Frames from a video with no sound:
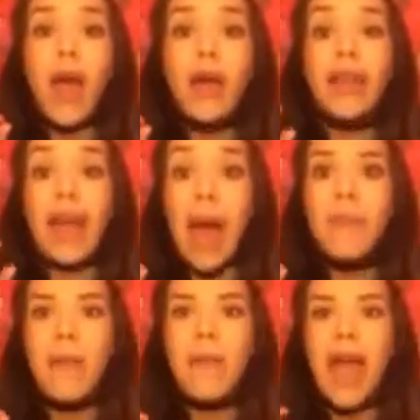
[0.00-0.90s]

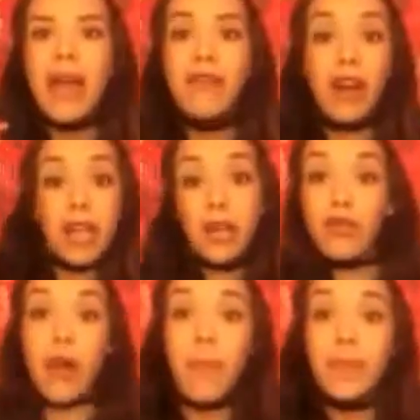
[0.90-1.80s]
MMA fucking
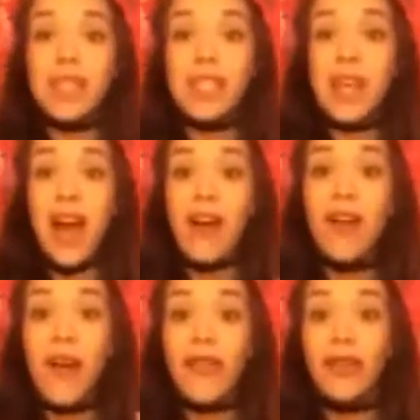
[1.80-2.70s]
grappling style
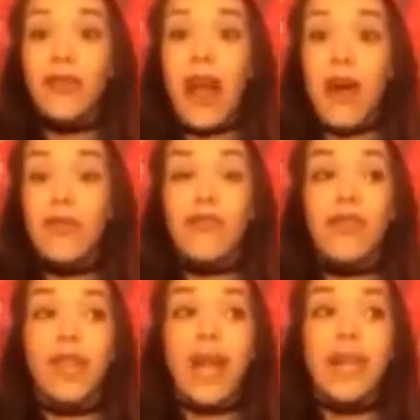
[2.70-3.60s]
on the ground for,
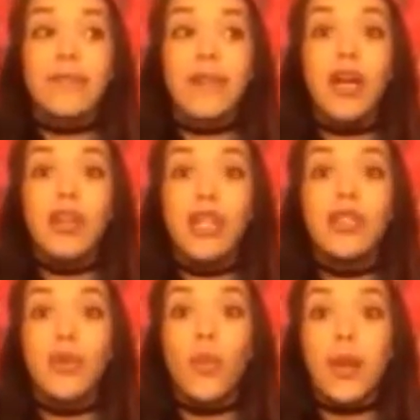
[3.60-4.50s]
like, a
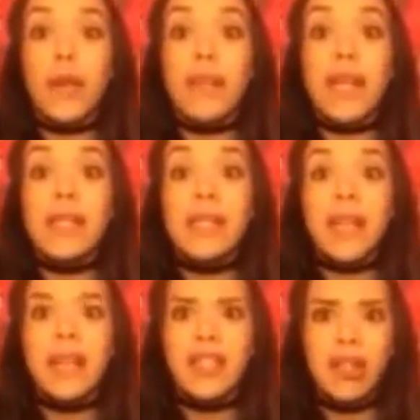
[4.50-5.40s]
good 20 minutes.
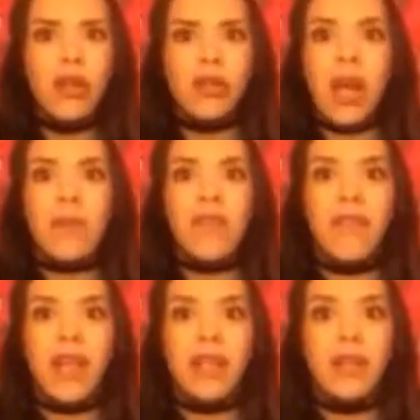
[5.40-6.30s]
Like, that's a long time to
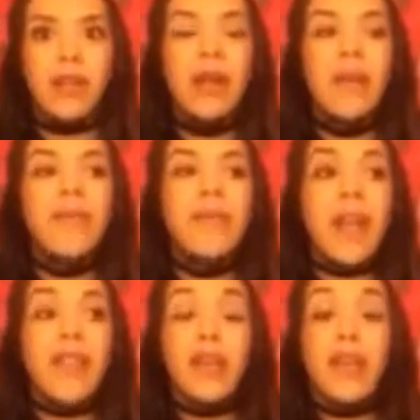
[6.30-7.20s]
fight, dude.
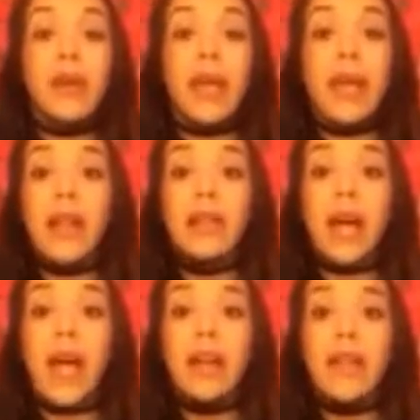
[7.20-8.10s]
And so they were, like, hella
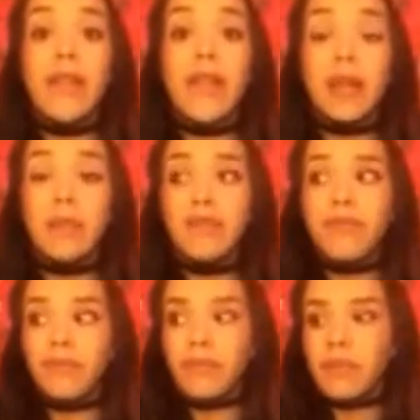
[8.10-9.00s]
tired, and then, like,
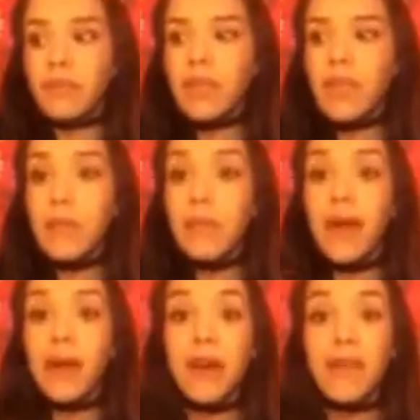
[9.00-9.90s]

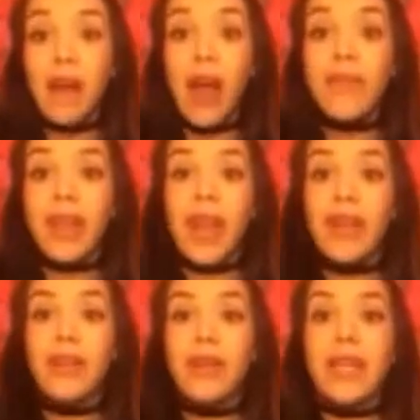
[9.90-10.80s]
my friend that I
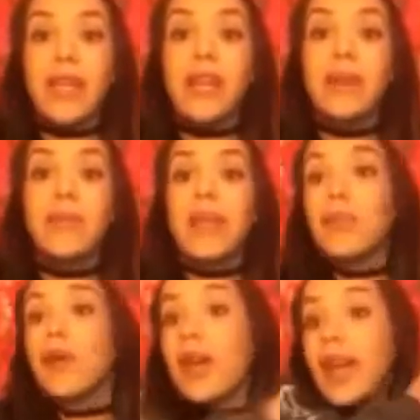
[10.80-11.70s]
knew, he ended up getting
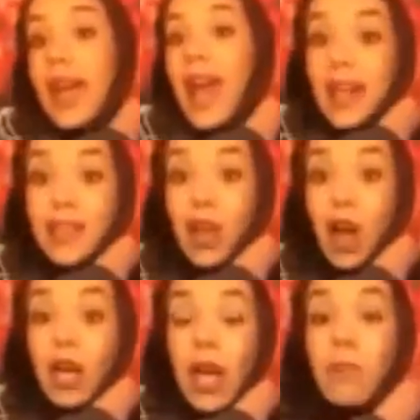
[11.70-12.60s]
put in a
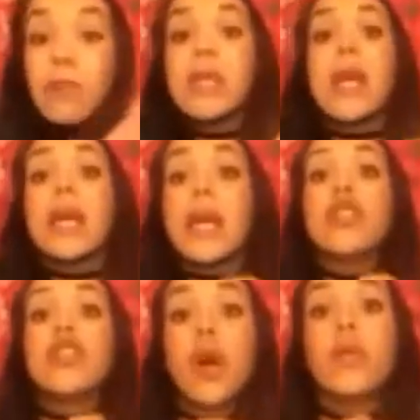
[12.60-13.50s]
headlock and was like
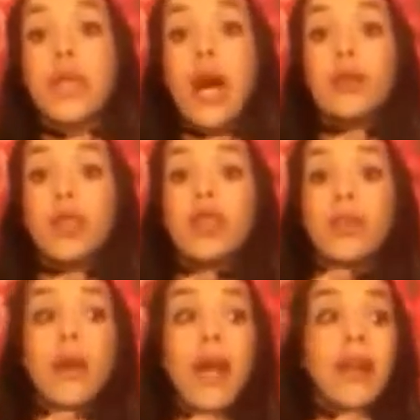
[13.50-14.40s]
getting choked out,
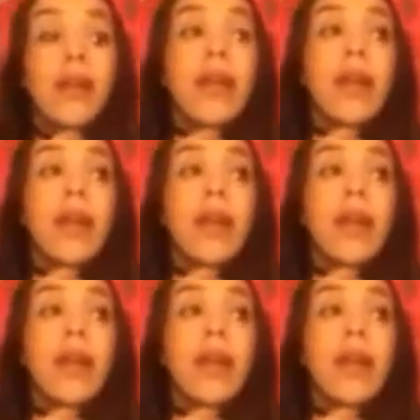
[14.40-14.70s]
turned red.